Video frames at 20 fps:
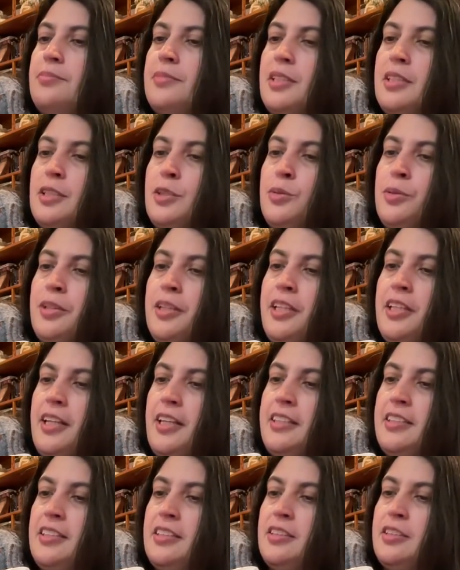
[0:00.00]
It's really
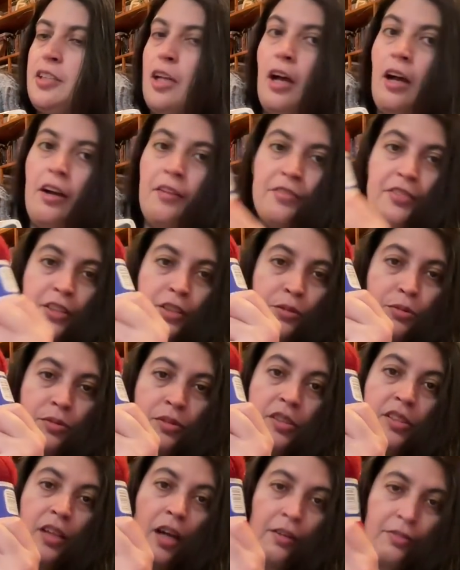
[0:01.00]
nice and soft. This
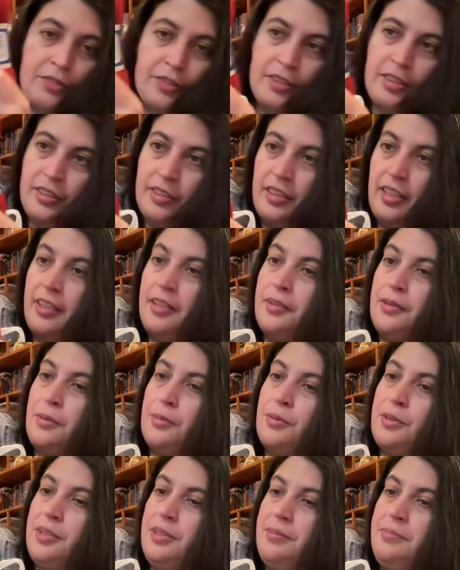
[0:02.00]
one's softer than that other
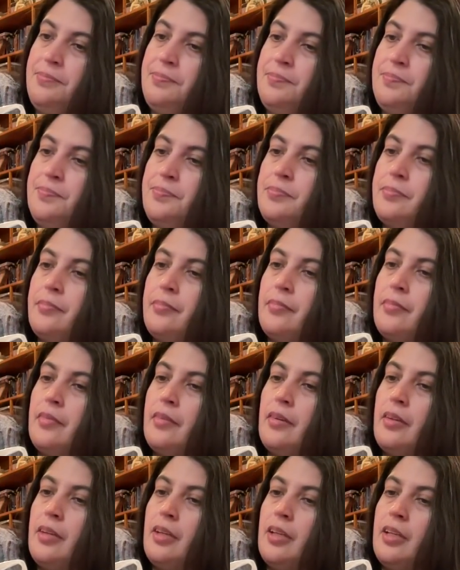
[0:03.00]
one.
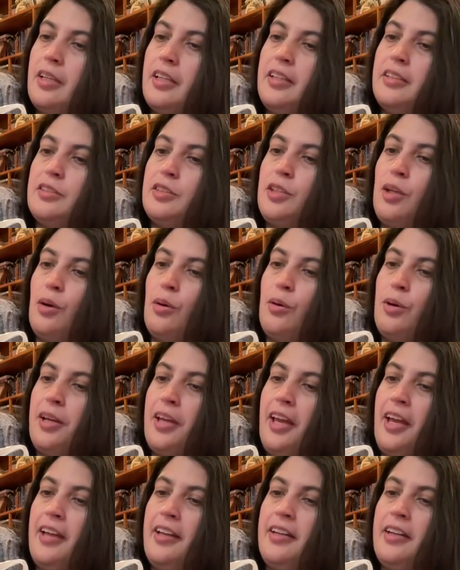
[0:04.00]
So
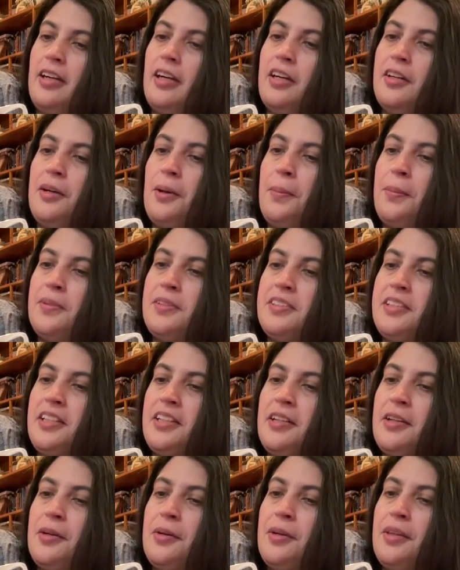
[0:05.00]
again, 100%
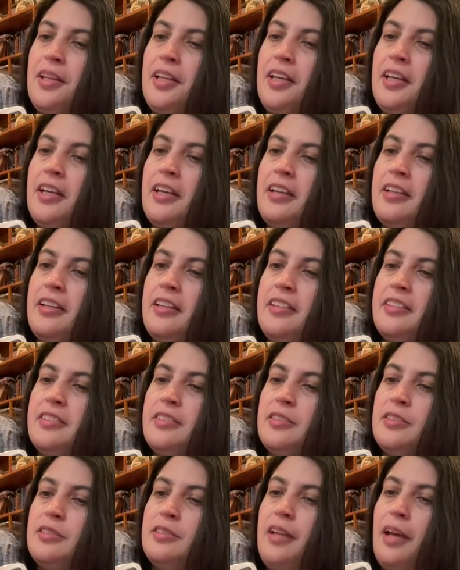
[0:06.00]
acrylic,
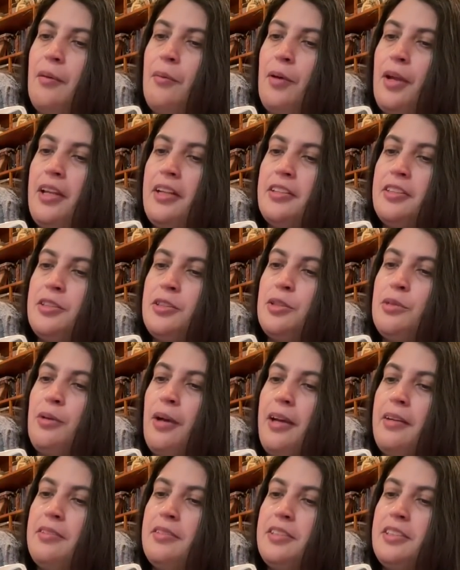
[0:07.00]
net weight is 2
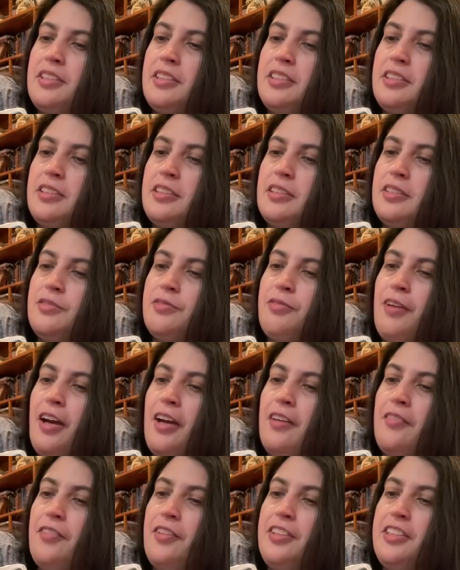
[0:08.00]
ounces,
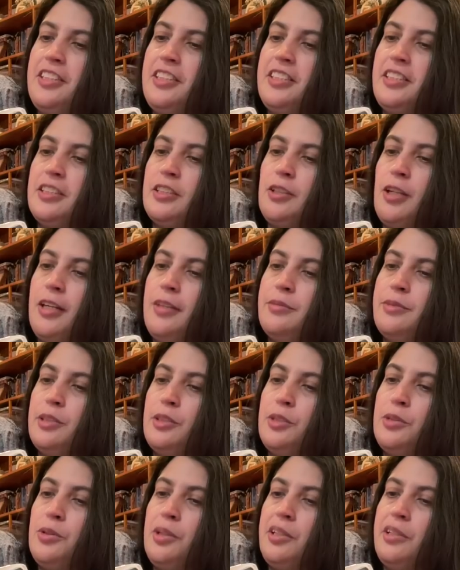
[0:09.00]
56 grams or
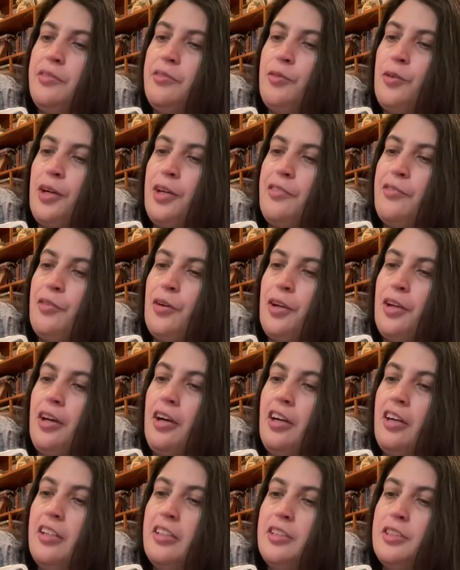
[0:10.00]
244
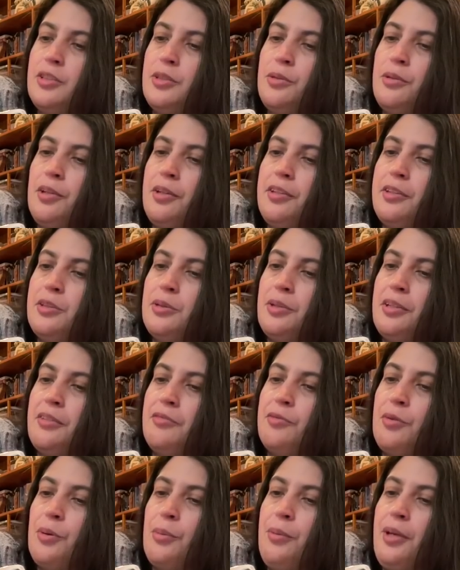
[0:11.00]
yards,
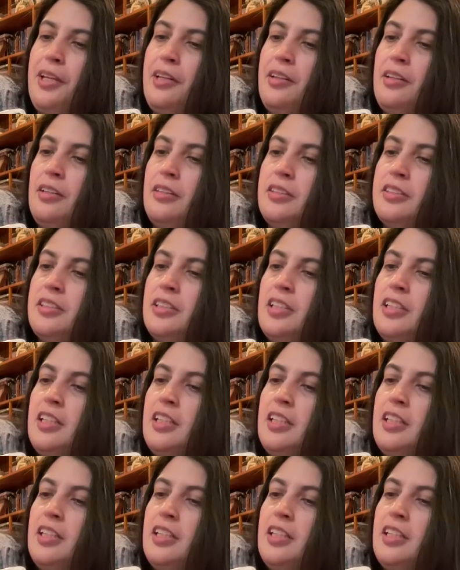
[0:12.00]
224 meters.